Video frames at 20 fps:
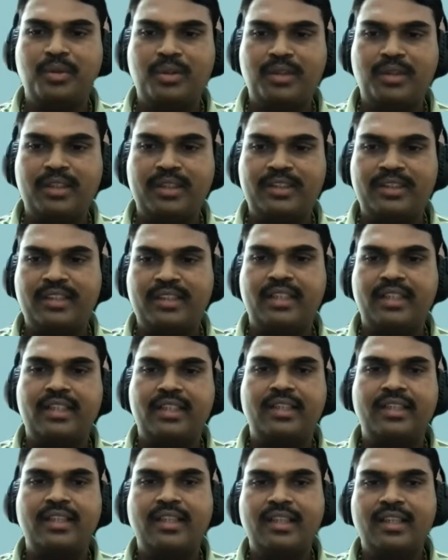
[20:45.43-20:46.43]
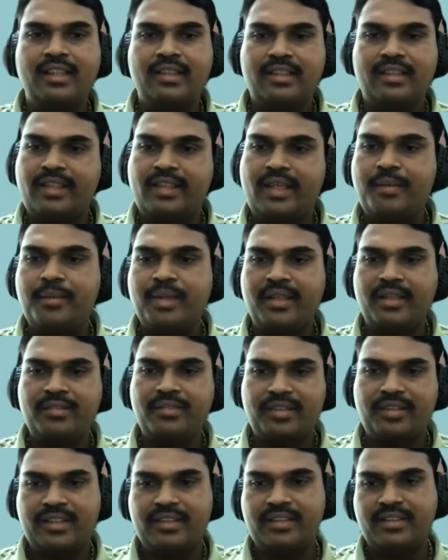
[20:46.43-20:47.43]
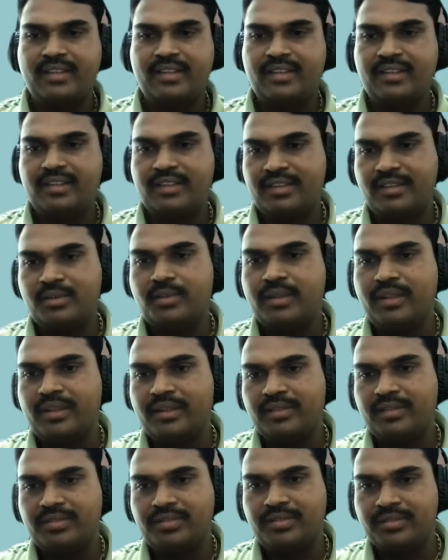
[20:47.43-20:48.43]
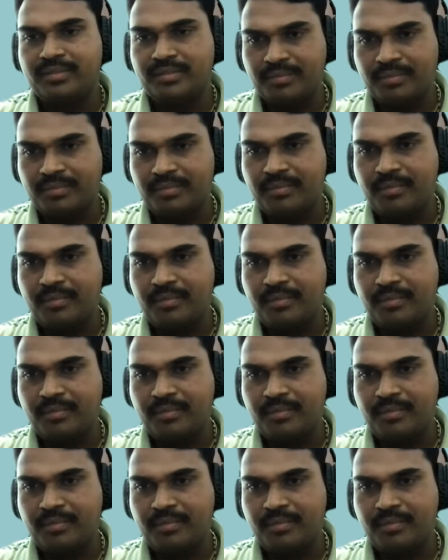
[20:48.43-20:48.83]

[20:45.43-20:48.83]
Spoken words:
Or is it that the same kind of an exercise is good enough?